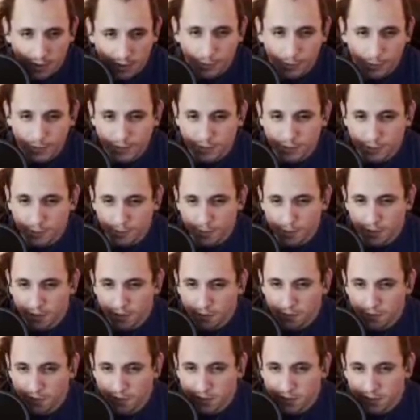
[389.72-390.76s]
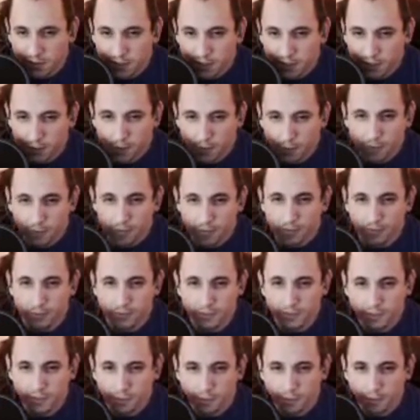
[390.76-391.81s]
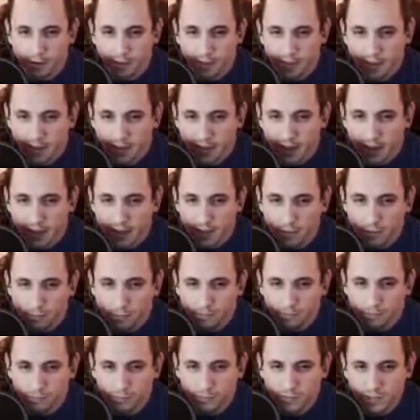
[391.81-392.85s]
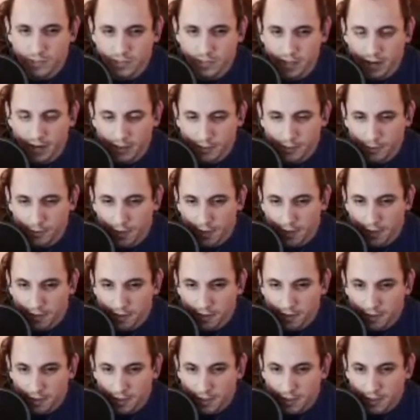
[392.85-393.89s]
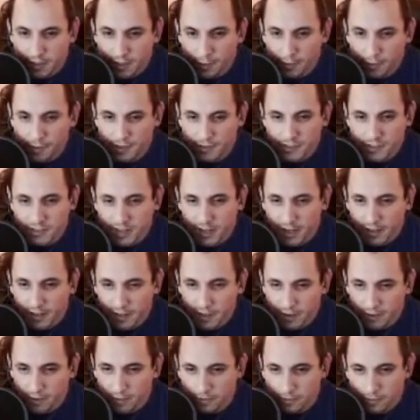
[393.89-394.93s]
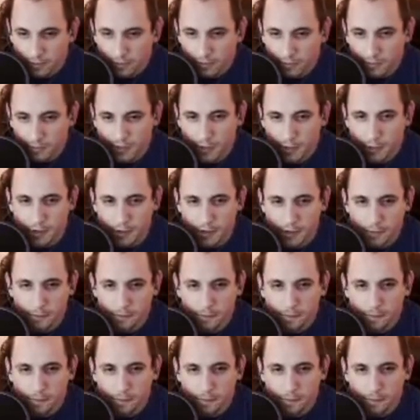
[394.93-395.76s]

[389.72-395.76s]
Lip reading: which is really fun to do. Let's get rid of that guy. Oh, did not do that. Get rid of this guy, though. There we go.